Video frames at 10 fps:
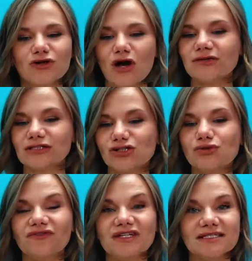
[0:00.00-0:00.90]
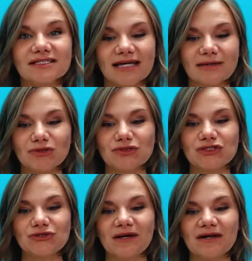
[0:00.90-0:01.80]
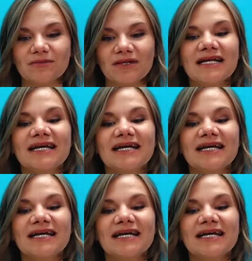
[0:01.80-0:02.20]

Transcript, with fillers: calling two of his disciples to him,